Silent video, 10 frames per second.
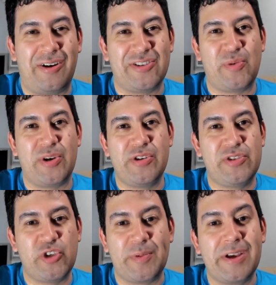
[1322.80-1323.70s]
also on
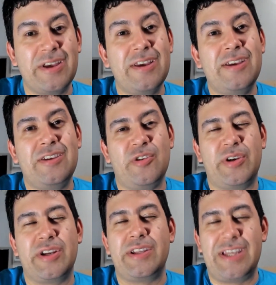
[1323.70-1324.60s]
YouTube. You
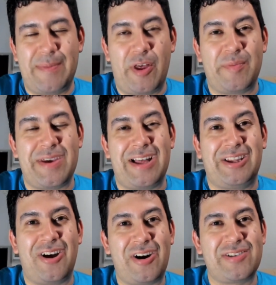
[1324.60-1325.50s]
could email me at
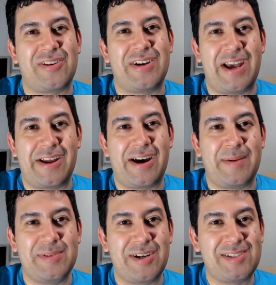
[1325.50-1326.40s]

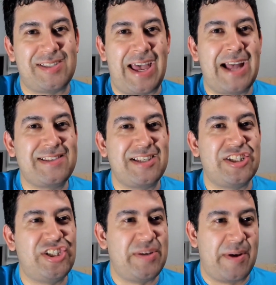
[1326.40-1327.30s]

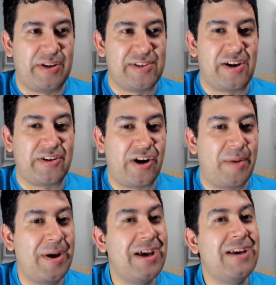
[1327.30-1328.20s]

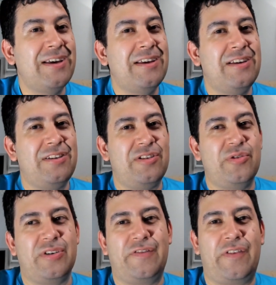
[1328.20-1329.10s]
lockedonanaheimducks@gmail.com. You
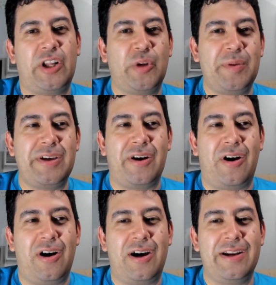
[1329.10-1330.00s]
could follow me
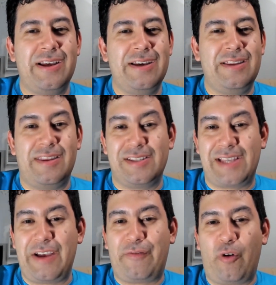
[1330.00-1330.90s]
on the
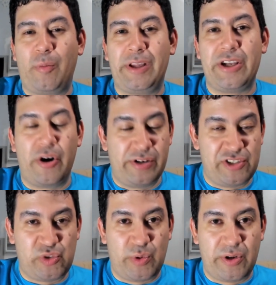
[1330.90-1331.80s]
site formerly known
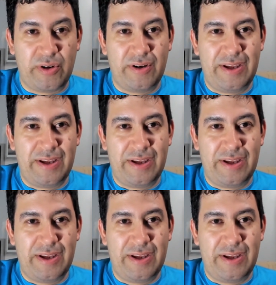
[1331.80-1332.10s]
as Twitter,